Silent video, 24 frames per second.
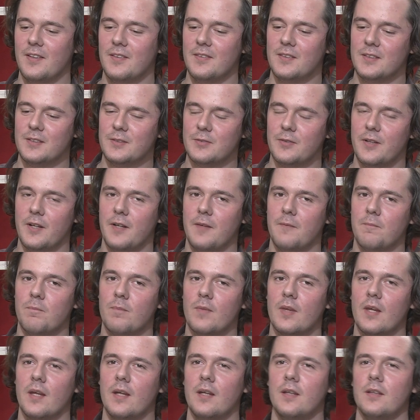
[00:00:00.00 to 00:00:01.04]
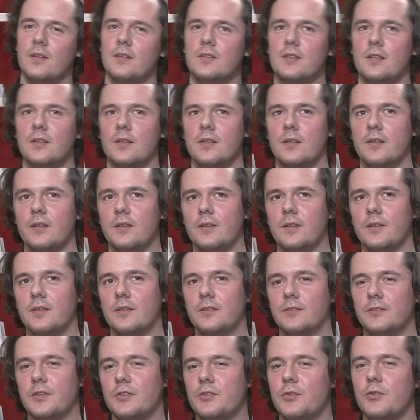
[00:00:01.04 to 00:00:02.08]
that's fine. And
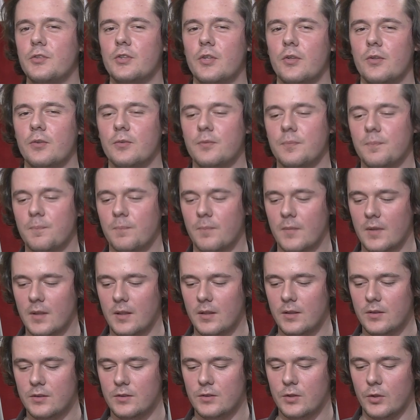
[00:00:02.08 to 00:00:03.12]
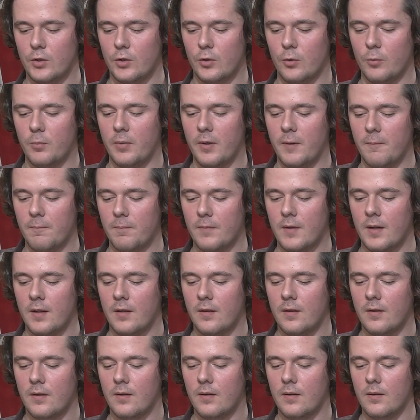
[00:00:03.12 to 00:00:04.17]
let's return to Cuba.
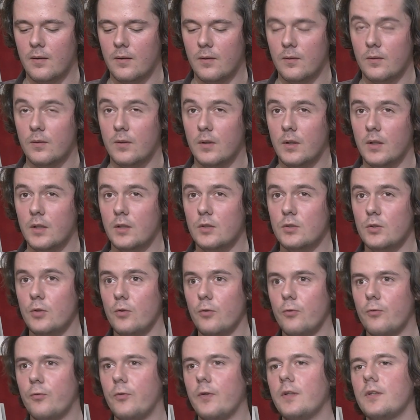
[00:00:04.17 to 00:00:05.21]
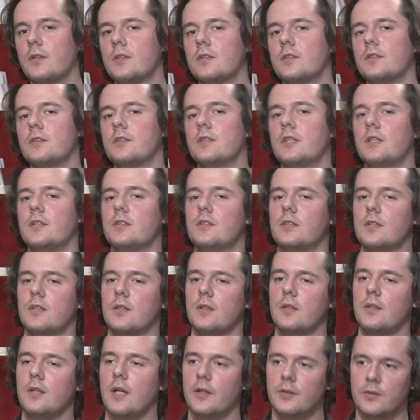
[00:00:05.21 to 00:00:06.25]
Do you think
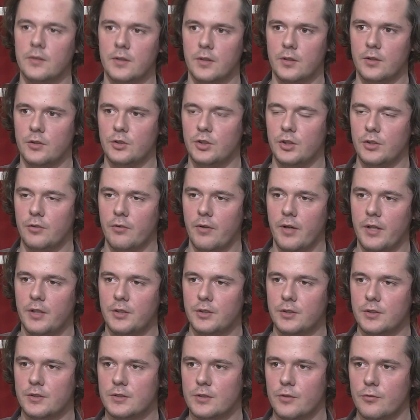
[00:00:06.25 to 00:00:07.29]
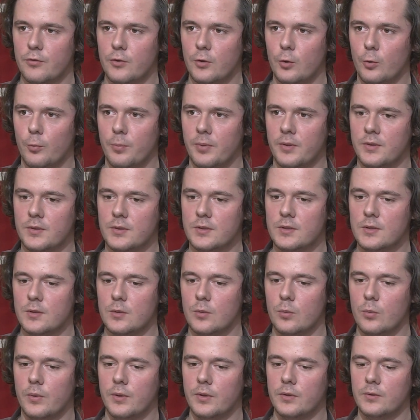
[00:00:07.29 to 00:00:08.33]
that younger generations of Cubans
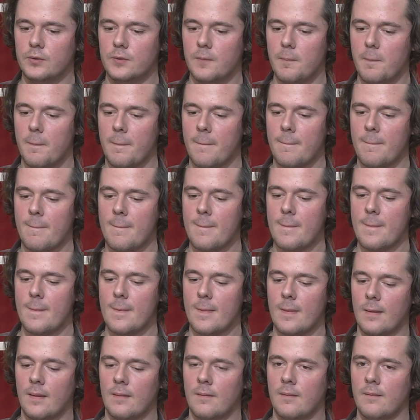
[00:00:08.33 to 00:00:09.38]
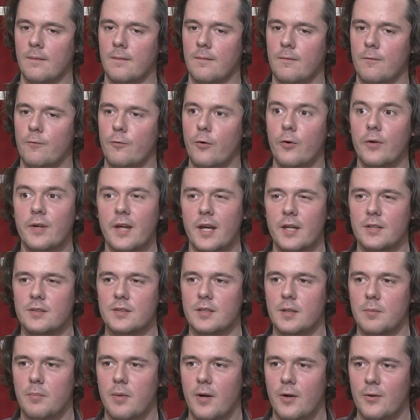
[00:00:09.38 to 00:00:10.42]
will forget
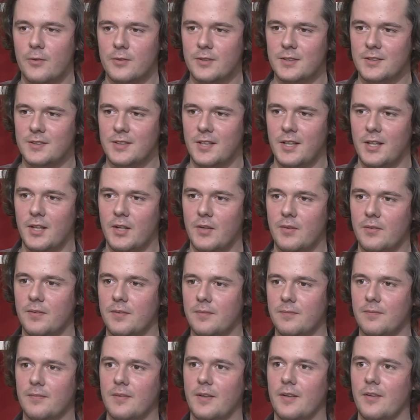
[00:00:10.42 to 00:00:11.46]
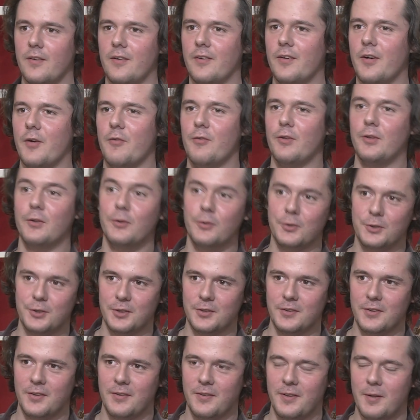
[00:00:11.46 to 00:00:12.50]
about their
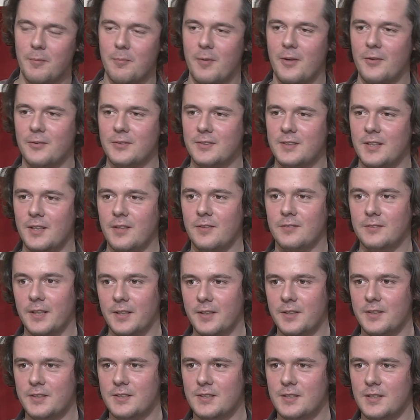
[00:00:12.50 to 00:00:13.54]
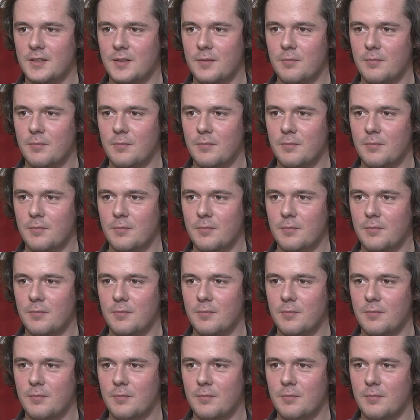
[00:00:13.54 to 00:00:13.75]
revolutionary, about their legacy,